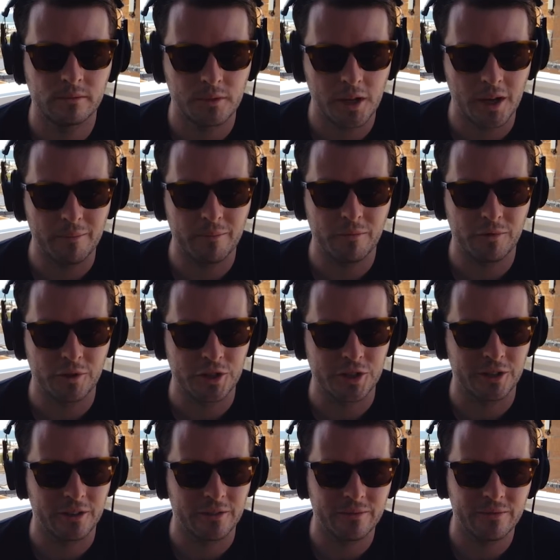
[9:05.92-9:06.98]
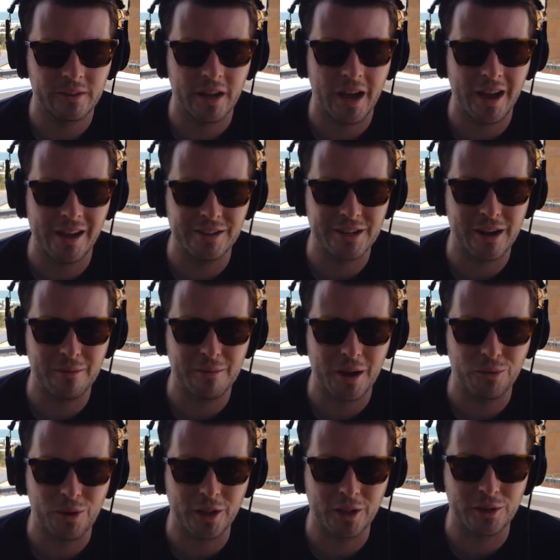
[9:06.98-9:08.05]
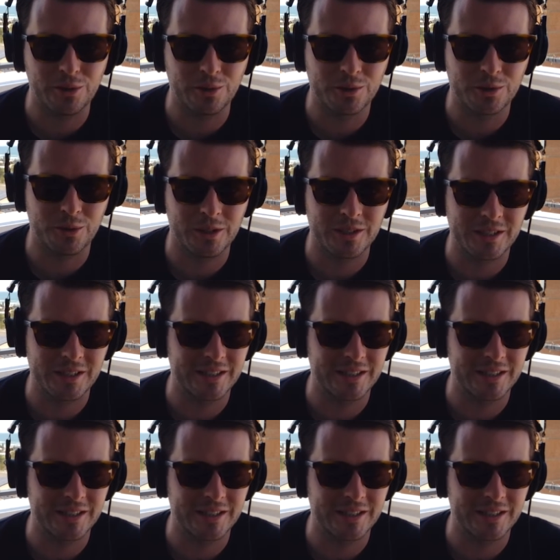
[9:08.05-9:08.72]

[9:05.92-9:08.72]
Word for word: Yeah, for sure. And um, and one of the coolest ones.